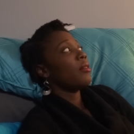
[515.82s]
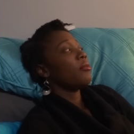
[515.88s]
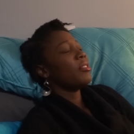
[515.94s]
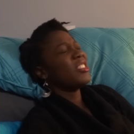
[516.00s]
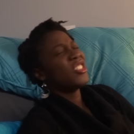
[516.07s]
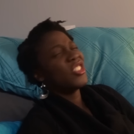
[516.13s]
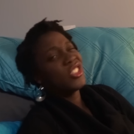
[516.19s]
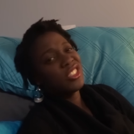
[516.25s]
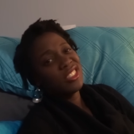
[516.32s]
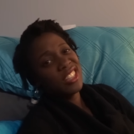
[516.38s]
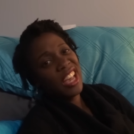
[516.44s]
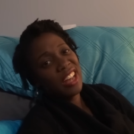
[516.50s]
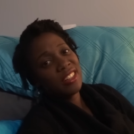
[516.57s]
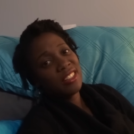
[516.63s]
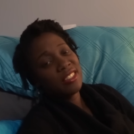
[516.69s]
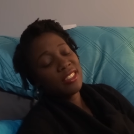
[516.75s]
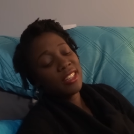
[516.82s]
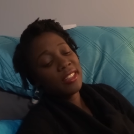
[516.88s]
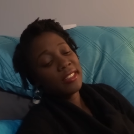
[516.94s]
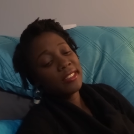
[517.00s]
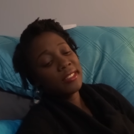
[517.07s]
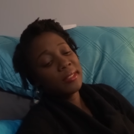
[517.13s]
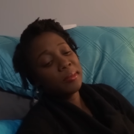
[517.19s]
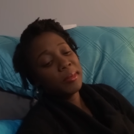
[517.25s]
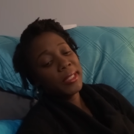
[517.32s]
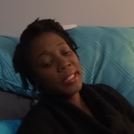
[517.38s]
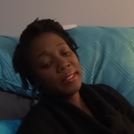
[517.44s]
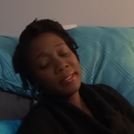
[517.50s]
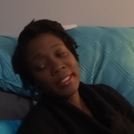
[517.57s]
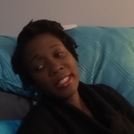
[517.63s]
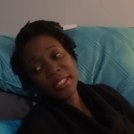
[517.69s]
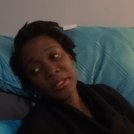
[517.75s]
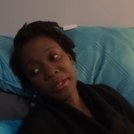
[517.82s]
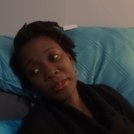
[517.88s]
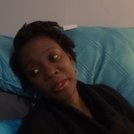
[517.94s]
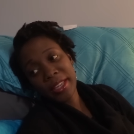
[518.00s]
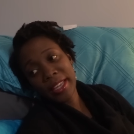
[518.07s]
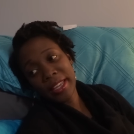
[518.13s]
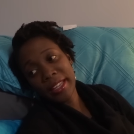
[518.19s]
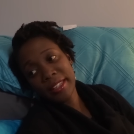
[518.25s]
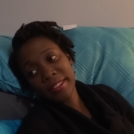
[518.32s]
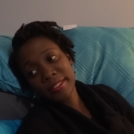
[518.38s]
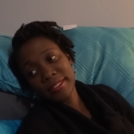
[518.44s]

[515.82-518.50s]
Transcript: Which kind of sucks, but that's okay.